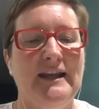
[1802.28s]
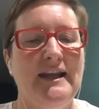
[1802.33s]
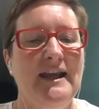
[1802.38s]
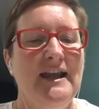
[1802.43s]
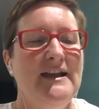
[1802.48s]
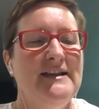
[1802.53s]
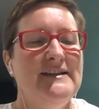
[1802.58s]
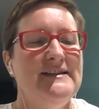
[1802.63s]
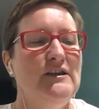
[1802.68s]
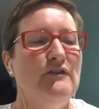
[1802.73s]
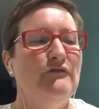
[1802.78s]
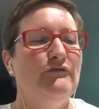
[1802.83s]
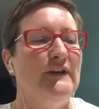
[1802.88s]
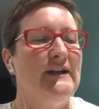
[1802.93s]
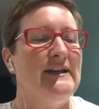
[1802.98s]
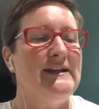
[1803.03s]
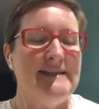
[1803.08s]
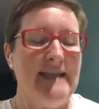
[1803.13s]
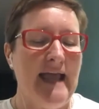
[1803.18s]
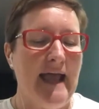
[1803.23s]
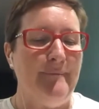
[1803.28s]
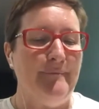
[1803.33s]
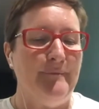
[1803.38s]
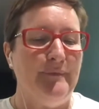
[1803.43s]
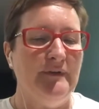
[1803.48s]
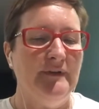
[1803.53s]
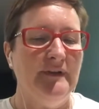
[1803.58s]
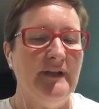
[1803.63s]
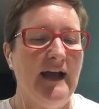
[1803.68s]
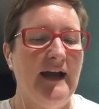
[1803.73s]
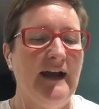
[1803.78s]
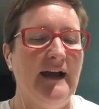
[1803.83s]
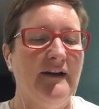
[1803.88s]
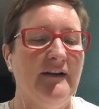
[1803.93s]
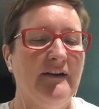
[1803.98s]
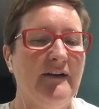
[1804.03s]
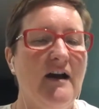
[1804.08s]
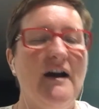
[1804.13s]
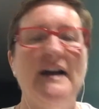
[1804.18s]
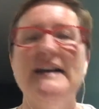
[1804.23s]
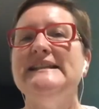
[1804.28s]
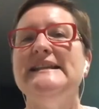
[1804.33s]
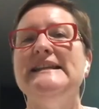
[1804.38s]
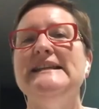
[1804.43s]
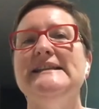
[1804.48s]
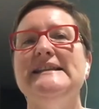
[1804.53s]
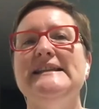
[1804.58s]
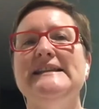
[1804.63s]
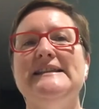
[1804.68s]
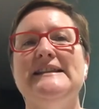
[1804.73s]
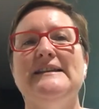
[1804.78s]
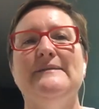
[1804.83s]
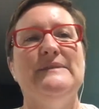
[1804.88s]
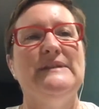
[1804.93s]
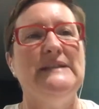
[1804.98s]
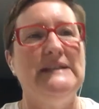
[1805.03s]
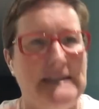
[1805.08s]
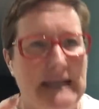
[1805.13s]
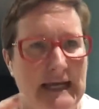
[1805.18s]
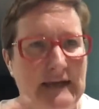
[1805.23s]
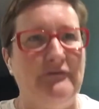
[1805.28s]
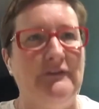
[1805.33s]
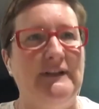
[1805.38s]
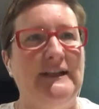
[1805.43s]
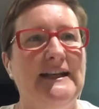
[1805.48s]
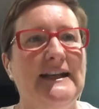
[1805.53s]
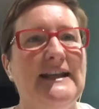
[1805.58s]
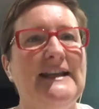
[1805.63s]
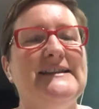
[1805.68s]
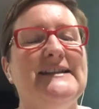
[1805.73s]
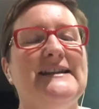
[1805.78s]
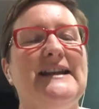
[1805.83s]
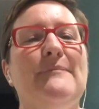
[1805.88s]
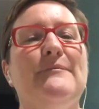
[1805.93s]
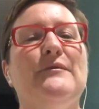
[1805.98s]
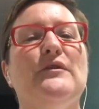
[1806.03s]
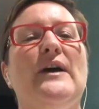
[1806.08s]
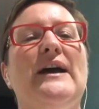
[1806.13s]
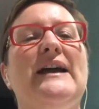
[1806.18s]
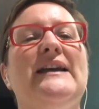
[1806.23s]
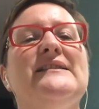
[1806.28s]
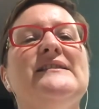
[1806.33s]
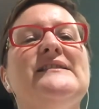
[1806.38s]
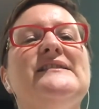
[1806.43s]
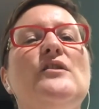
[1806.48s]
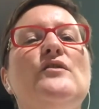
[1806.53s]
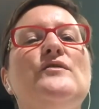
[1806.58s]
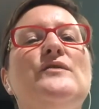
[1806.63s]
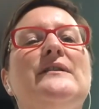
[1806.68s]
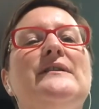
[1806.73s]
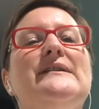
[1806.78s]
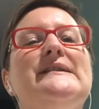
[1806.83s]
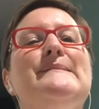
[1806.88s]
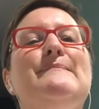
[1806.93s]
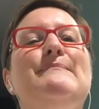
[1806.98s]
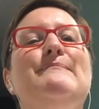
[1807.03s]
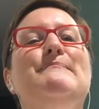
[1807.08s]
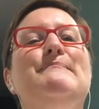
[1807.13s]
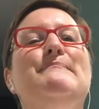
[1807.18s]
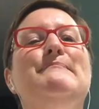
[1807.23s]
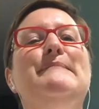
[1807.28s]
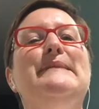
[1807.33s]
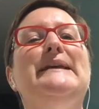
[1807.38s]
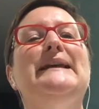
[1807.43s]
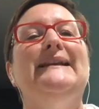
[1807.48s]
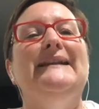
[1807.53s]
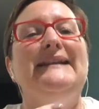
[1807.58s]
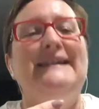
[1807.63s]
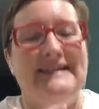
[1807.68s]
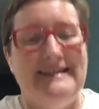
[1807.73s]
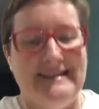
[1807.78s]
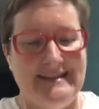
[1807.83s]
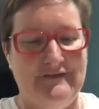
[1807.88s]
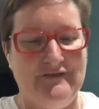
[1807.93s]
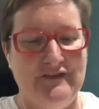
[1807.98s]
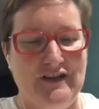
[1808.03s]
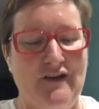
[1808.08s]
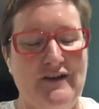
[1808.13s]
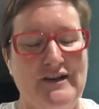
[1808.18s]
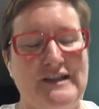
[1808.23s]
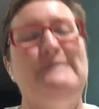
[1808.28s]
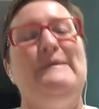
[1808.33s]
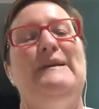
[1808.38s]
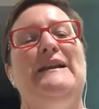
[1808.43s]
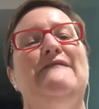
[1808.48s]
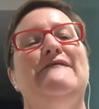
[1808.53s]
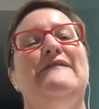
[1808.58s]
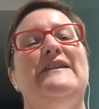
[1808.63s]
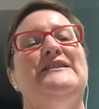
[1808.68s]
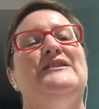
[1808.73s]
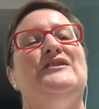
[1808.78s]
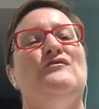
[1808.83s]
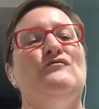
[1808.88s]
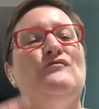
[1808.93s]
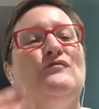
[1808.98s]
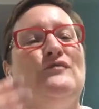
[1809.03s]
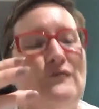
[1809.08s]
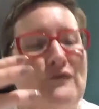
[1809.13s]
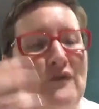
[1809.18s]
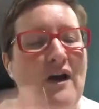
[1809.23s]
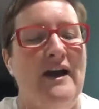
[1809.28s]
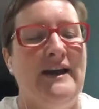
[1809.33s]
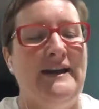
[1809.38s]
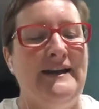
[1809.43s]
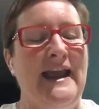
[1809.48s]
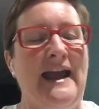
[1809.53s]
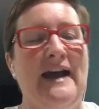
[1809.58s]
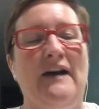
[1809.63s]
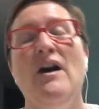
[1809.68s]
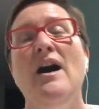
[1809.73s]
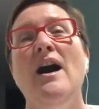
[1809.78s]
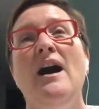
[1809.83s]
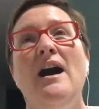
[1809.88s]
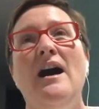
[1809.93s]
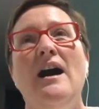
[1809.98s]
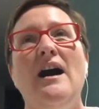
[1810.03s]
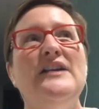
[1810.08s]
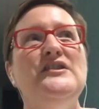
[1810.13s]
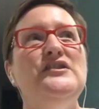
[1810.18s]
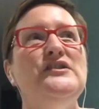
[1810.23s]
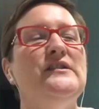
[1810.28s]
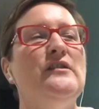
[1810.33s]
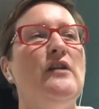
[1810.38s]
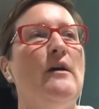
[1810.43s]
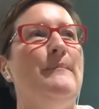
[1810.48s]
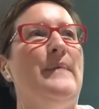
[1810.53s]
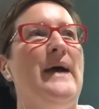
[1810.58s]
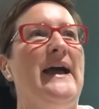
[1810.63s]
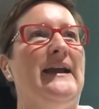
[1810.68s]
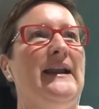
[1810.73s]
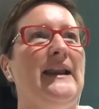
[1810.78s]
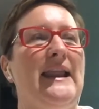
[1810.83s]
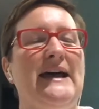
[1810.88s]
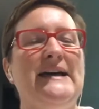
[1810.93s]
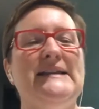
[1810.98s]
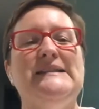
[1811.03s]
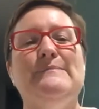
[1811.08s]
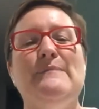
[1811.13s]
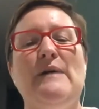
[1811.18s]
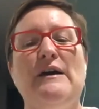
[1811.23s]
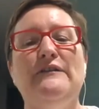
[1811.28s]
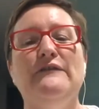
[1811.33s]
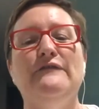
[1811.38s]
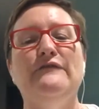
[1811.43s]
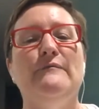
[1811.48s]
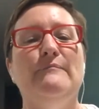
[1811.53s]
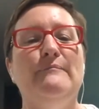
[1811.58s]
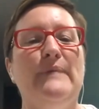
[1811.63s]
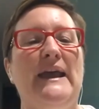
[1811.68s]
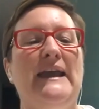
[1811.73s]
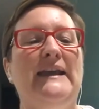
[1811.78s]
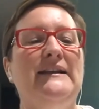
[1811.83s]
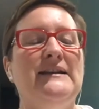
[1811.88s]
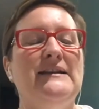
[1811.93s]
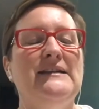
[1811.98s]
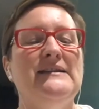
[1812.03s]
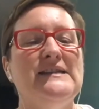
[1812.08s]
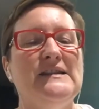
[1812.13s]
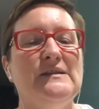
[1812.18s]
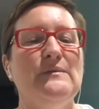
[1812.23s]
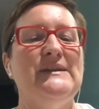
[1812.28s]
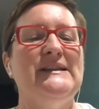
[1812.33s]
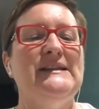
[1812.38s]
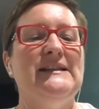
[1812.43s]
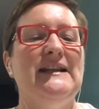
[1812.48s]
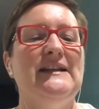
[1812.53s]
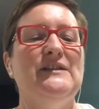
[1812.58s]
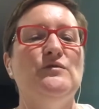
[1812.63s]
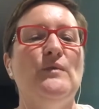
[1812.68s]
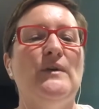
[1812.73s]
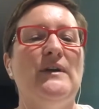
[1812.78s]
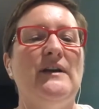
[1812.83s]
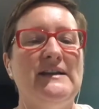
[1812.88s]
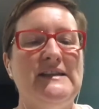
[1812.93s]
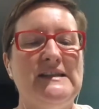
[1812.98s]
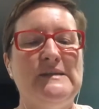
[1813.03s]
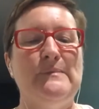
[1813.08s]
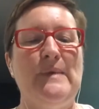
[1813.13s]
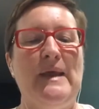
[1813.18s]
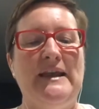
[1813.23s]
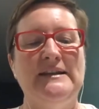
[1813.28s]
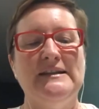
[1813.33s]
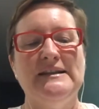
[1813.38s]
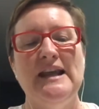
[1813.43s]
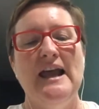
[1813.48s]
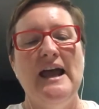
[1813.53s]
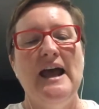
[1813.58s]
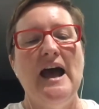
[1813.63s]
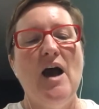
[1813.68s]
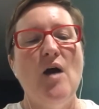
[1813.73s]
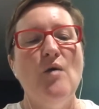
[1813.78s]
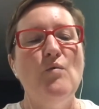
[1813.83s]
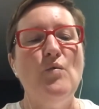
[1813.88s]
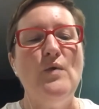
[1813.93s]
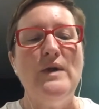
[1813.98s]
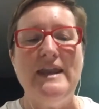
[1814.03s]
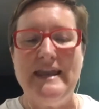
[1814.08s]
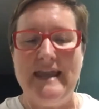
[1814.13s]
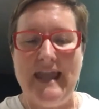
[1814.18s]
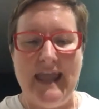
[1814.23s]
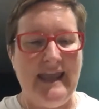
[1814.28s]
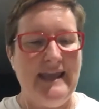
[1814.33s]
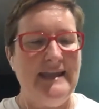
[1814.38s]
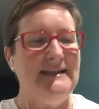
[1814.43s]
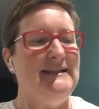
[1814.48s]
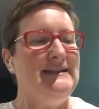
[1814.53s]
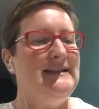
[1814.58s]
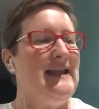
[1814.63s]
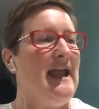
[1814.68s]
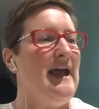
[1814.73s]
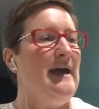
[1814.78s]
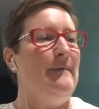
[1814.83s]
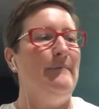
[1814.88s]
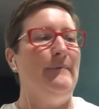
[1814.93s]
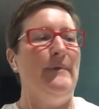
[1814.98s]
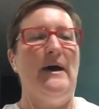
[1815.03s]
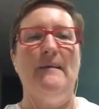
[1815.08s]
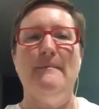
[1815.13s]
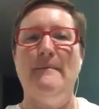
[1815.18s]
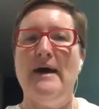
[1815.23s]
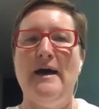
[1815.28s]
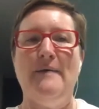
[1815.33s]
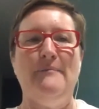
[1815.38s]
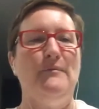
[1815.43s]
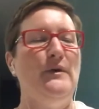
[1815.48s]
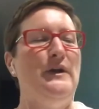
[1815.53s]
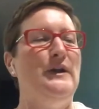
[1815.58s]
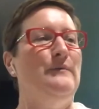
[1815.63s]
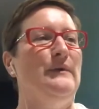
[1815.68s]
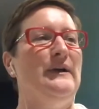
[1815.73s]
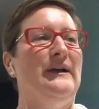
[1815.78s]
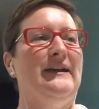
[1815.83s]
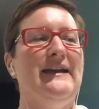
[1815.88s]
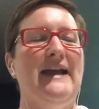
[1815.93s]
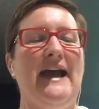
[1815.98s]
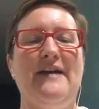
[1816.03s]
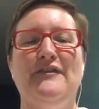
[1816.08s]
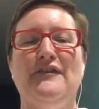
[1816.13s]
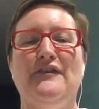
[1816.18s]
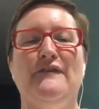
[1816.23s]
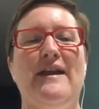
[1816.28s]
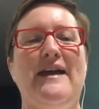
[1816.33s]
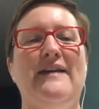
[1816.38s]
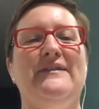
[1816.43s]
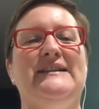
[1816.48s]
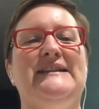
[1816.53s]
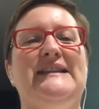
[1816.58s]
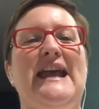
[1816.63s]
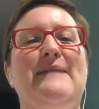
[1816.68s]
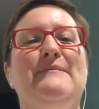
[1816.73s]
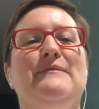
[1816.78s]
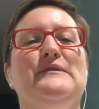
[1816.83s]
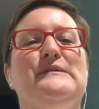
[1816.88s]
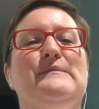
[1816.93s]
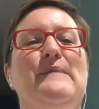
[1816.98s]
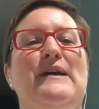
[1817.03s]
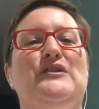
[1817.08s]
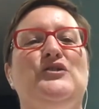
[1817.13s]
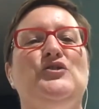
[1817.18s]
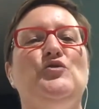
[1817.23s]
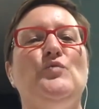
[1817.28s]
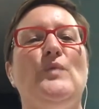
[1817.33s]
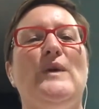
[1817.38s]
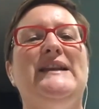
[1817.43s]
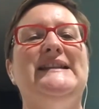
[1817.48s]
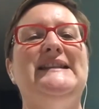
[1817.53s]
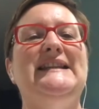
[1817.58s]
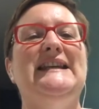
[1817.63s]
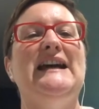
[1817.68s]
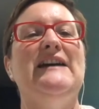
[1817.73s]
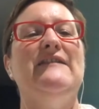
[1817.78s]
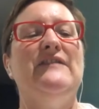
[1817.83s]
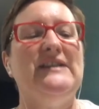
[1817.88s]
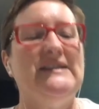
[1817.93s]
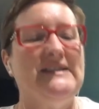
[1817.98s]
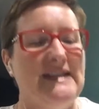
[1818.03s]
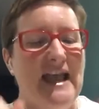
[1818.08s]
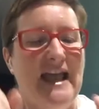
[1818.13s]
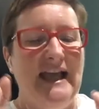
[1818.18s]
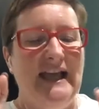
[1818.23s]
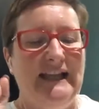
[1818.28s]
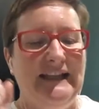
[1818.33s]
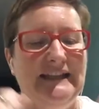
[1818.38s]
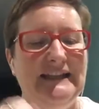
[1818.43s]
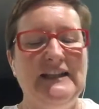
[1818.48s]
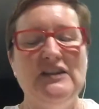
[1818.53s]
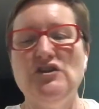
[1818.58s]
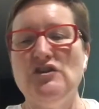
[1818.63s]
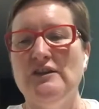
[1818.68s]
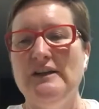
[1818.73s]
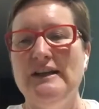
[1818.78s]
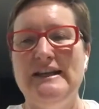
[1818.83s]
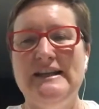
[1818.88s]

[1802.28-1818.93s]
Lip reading: So for example, our IT system definitely needs an upgrade. And so there is millions of dollars being invested right now. I just got back last month from Baden in Switzerland, where I spent a week head down, bum up. We were gathered around the table with about 20 of us, literally